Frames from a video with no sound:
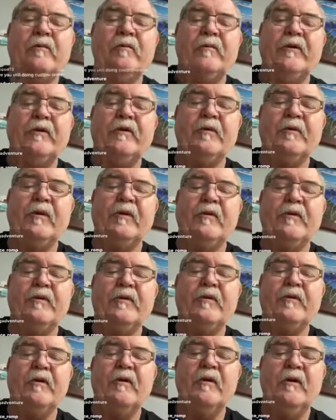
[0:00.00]
But they're
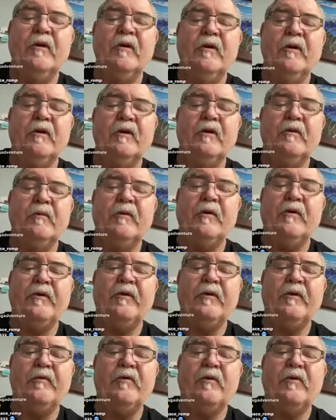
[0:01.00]
both
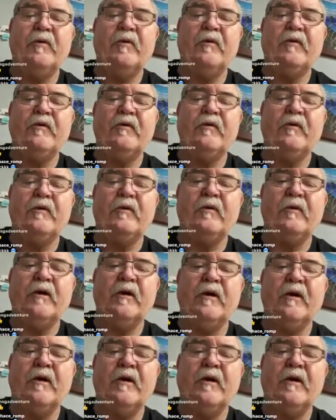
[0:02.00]
good boards for